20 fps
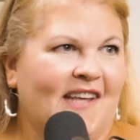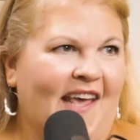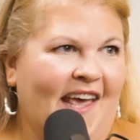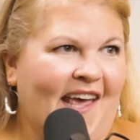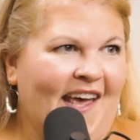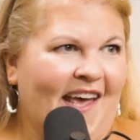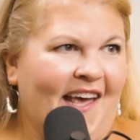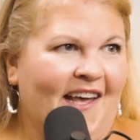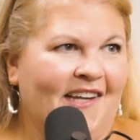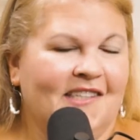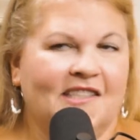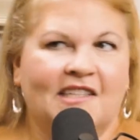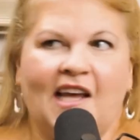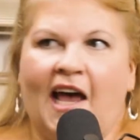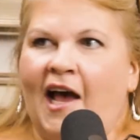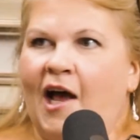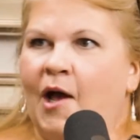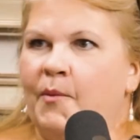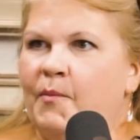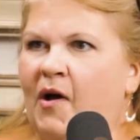and
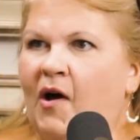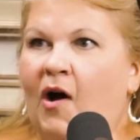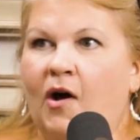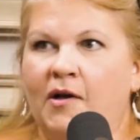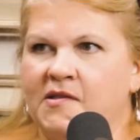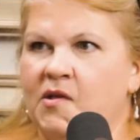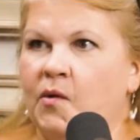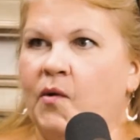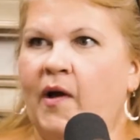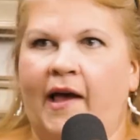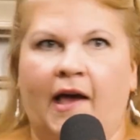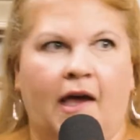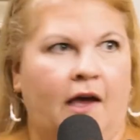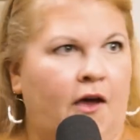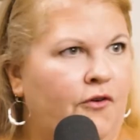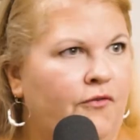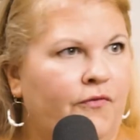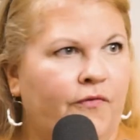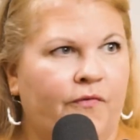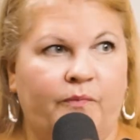also
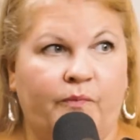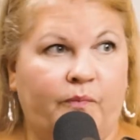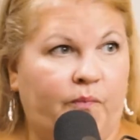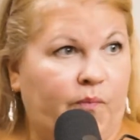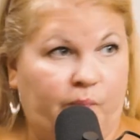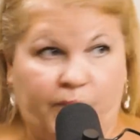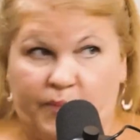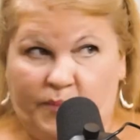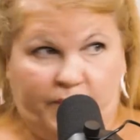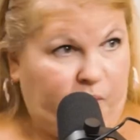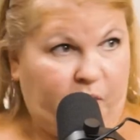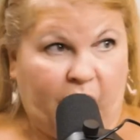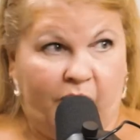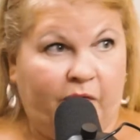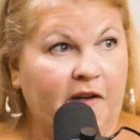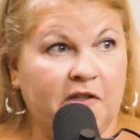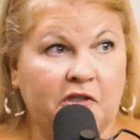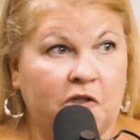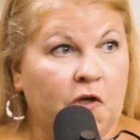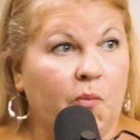have
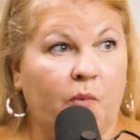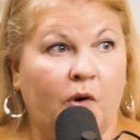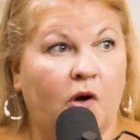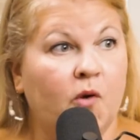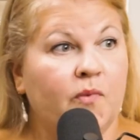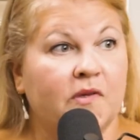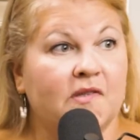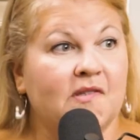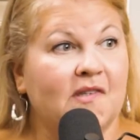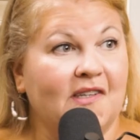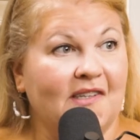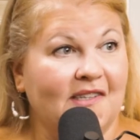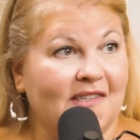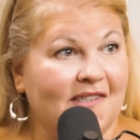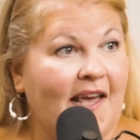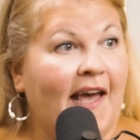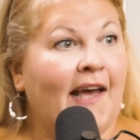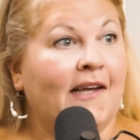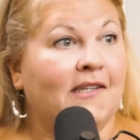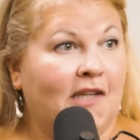professional purposes
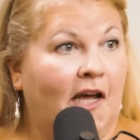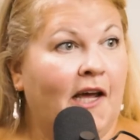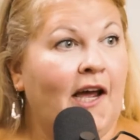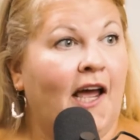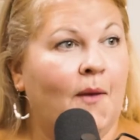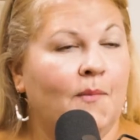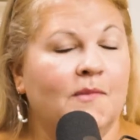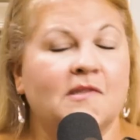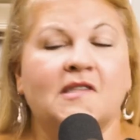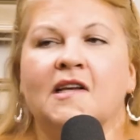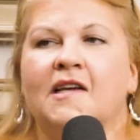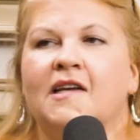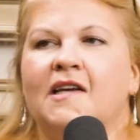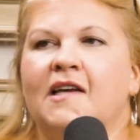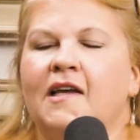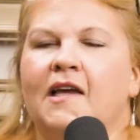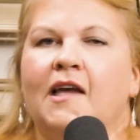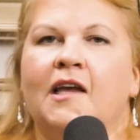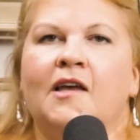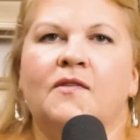at times
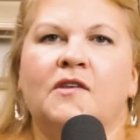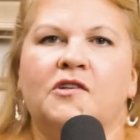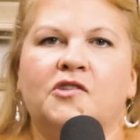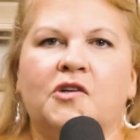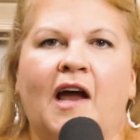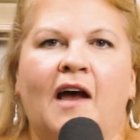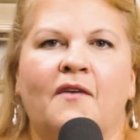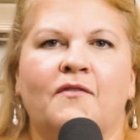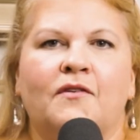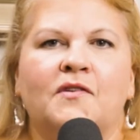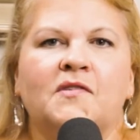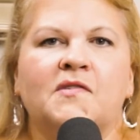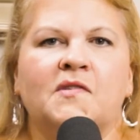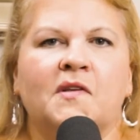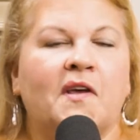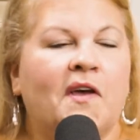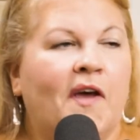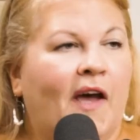in the travels.